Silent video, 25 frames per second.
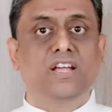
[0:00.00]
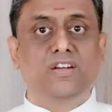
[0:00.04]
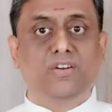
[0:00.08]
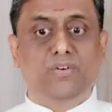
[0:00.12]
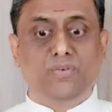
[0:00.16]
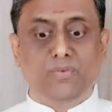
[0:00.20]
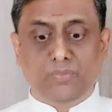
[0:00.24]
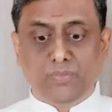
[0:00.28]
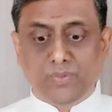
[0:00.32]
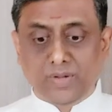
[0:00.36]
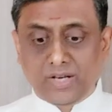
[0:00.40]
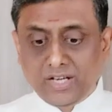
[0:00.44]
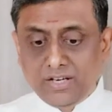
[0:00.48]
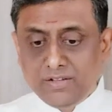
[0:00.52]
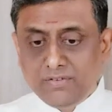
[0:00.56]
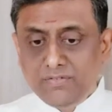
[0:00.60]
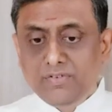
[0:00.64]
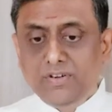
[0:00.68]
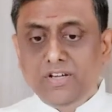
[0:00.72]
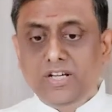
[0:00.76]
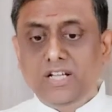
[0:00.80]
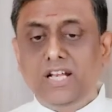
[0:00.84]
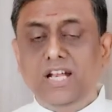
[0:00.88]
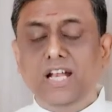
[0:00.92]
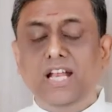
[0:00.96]

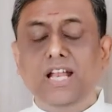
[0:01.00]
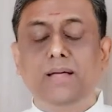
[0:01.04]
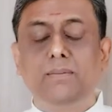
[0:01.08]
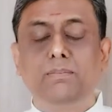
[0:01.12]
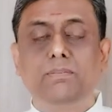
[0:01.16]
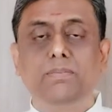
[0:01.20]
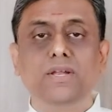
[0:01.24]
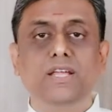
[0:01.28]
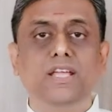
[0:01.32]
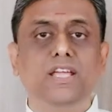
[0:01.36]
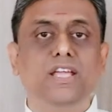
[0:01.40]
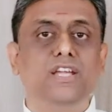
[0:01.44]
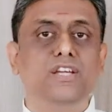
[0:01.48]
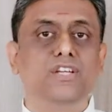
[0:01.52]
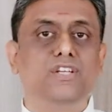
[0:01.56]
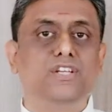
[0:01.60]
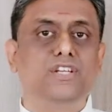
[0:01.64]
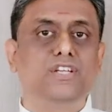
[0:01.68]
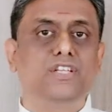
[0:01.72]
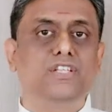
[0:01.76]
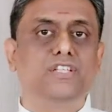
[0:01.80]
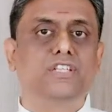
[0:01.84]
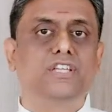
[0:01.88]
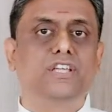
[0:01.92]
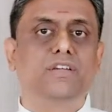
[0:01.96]
Whenever an
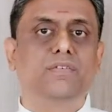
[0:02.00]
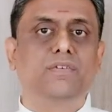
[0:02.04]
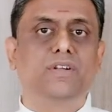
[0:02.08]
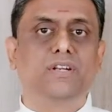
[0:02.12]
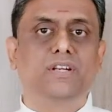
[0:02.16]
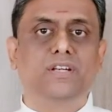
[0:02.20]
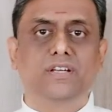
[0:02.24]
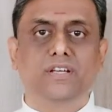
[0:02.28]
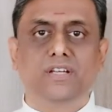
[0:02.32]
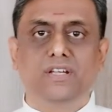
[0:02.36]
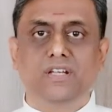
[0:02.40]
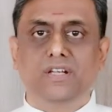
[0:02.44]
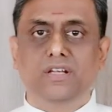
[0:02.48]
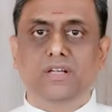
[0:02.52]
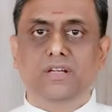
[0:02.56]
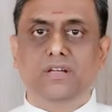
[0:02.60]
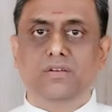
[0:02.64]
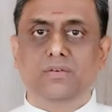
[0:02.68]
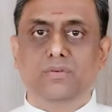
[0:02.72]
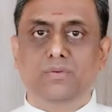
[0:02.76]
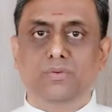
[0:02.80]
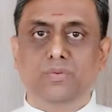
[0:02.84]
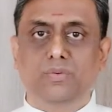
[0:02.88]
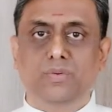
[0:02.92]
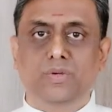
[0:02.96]
application is given,
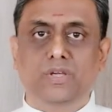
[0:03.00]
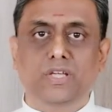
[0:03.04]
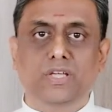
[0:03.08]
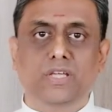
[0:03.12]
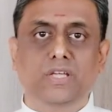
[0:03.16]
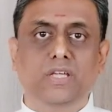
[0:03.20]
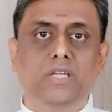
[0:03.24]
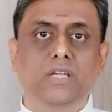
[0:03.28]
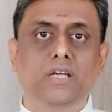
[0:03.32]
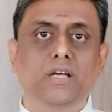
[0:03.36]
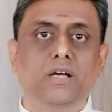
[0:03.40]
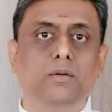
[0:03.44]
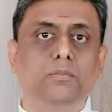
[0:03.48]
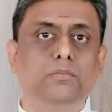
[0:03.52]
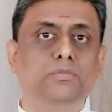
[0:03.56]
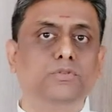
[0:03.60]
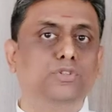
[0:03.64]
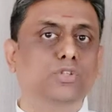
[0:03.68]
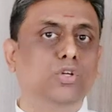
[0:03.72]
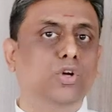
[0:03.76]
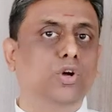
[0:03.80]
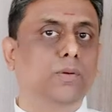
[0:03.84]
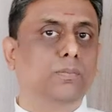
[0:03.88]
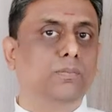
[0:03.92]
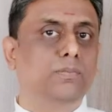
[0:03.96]
we
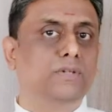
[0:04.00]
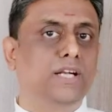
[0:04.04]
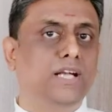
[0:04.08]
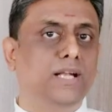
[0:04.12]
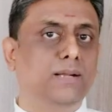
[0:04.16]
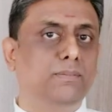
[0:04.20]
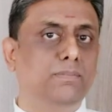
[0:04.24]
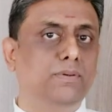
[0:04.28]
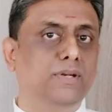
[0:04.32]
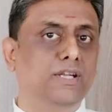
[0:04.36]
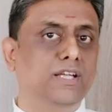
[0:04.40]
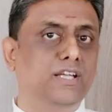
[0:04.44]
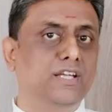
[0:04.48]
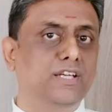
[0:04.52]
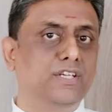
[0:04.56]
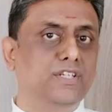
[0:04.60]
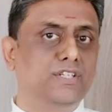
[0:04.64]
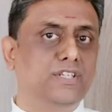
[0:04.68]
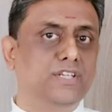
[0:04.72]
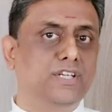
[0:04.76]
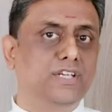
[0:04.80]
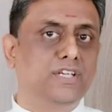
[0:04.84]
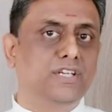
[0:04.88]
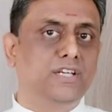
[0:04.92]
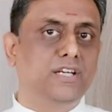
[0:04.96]
absorb that
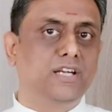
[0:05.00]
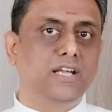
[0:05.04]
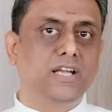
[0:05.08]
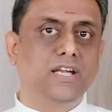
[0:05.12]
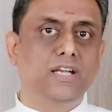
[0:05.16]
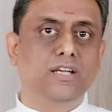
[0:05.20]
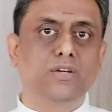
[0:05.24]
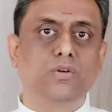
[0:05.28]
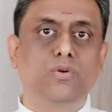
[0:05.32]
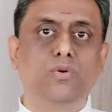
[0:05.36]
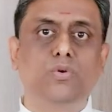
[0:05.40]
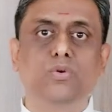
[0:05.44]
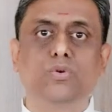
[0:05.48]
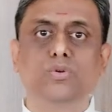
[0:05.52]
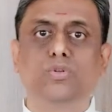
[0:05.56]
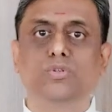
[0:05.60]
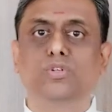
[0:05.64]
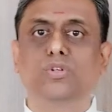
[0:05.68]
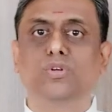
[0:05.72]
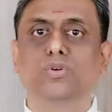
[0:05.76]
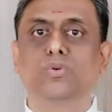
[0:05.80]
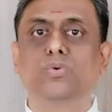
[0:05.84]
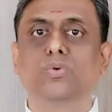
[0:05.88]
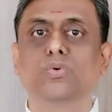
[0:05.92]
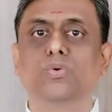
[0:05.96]
application and go to
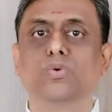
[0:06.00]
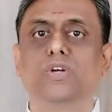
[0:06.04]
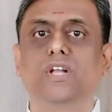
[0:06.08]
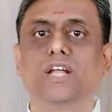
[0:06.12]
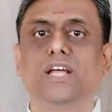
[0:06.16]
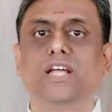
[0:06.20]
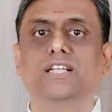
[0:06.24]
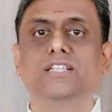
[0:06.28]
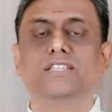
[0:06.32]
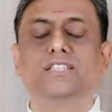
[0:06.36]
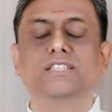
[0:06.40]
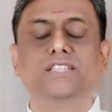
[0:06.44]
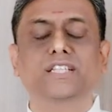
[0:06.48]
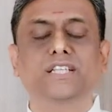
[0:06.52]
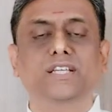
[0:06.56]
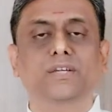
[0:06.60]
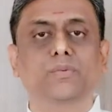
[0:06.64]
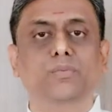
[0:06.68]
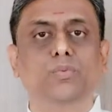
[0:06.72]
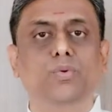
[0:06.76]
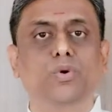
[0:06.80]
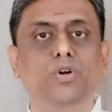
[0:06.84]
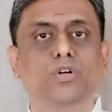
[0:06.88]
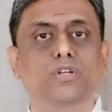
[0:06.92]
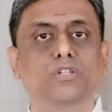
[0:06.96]
the root and see
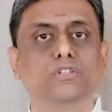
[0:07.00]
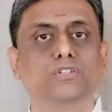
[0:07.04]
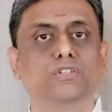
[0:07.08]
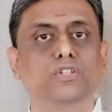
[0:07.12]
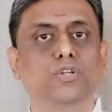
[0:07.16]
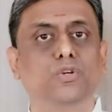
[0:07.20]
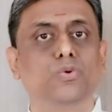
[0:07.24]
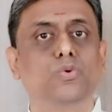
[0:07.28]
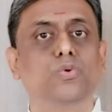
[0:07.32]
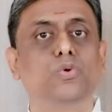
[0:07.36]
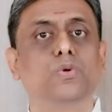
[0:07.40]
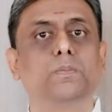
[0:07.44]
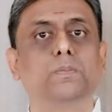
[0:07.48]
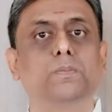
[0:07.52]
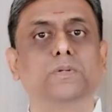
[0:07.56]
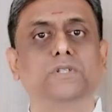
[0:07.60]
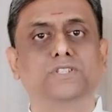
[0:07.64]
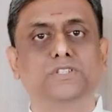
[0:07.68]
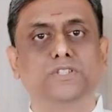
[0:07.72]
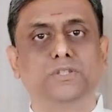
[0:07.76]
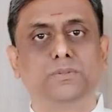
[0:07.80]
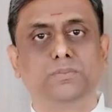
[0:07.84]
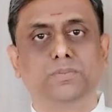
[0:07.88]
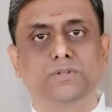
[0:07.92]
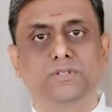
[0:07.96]
what is the root
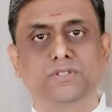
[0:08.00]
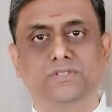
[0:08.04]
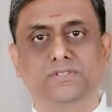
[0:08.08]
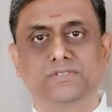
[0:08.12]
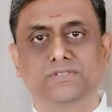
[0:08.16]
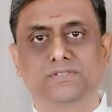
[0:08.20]
principle.